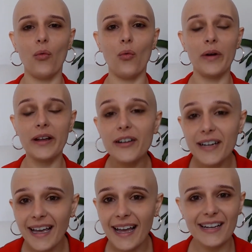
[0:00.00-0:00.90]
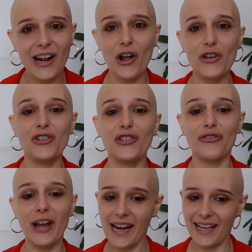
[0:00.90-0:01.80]
we're going to get
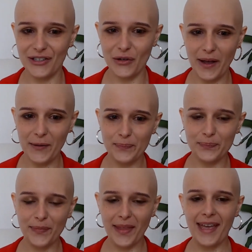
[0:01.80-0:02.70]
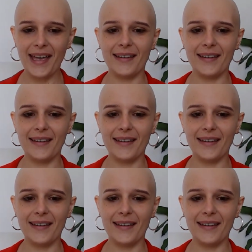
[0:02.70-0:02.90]
straight into it.